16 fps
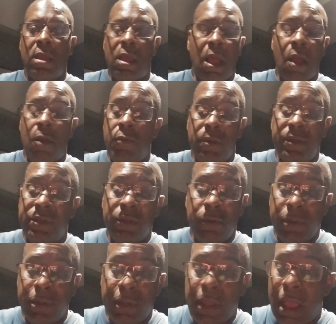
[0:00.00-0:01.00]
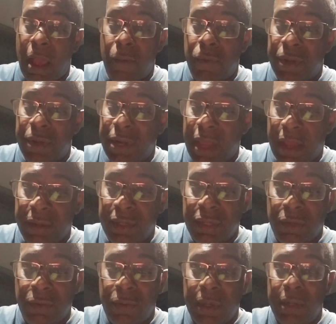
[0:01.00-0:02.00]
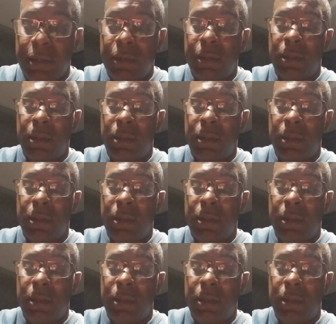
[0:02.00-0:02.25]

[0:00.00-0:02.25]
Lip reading: I wouldn't do it. I would not do it.